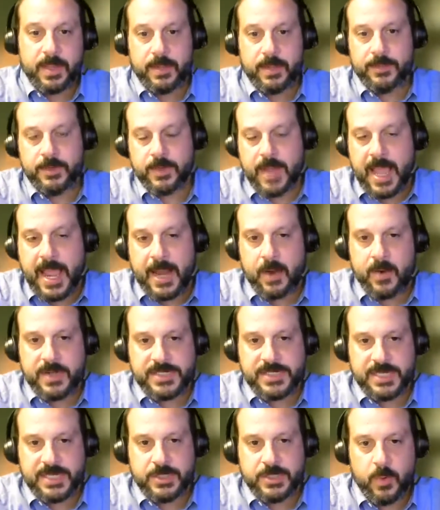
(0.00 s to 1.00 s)
the
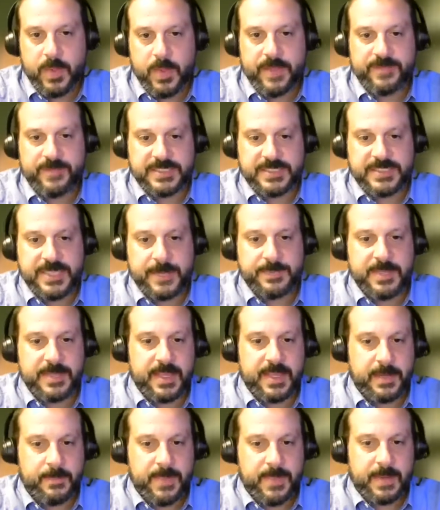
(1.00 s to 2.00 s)
IRS has no way of accepting
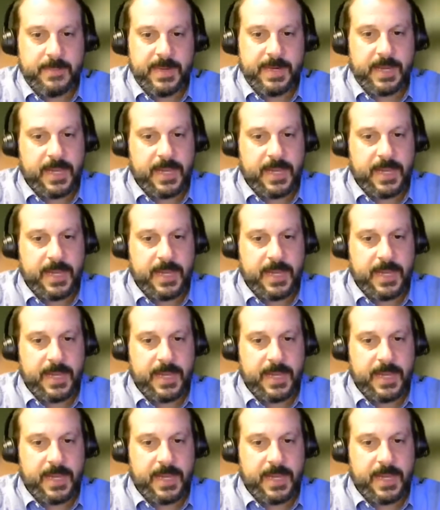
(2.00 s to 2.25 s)
that amendment